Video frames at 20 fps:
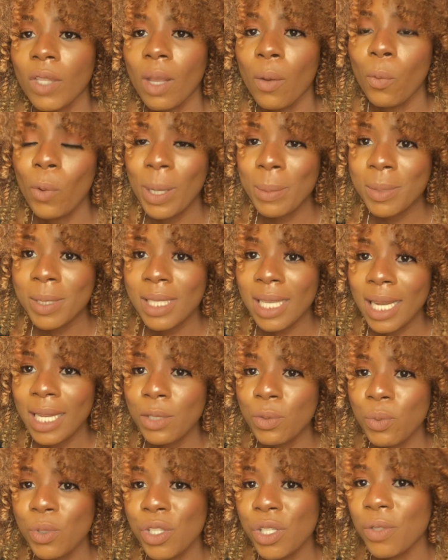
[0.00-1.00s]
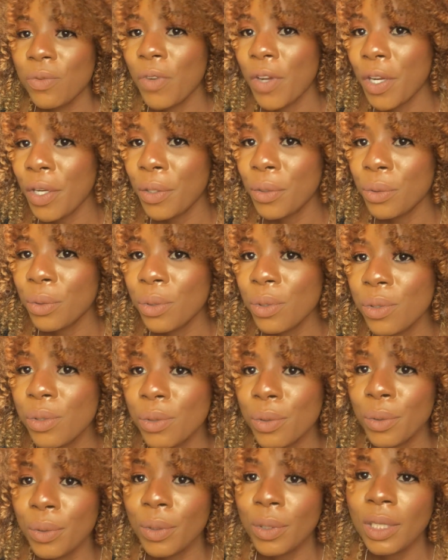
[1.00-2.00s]
website, which is very good.
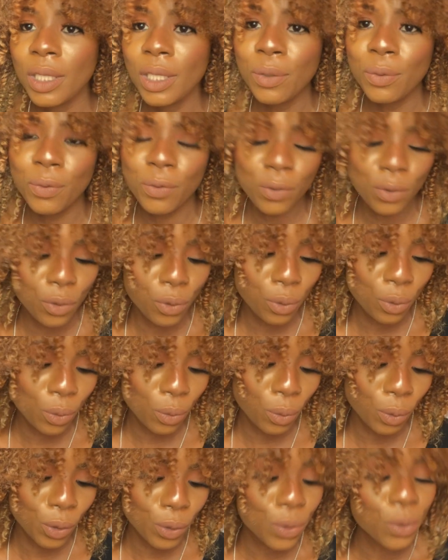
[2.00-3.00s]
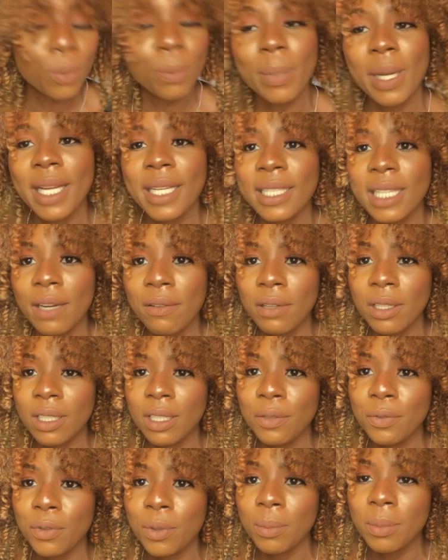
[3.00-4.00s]
So if you want to buy
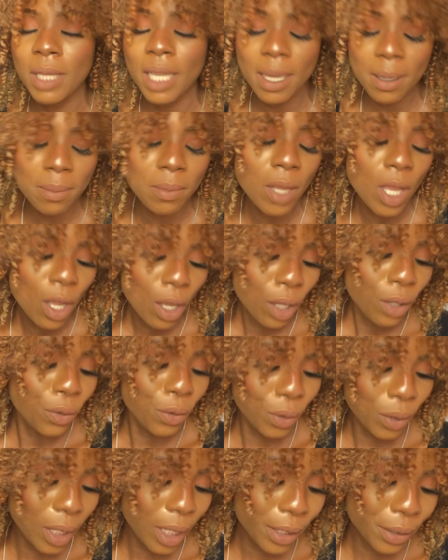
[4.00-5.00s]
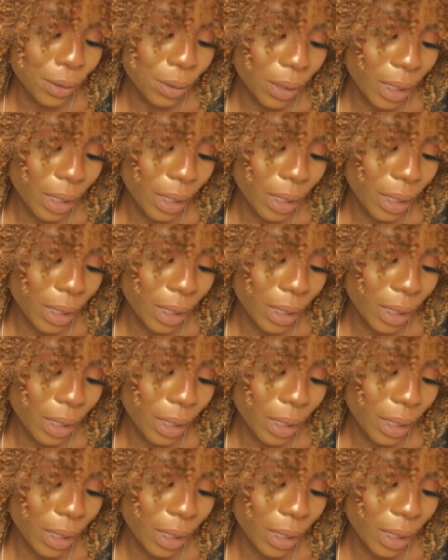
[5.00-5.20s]
directly from them, you can do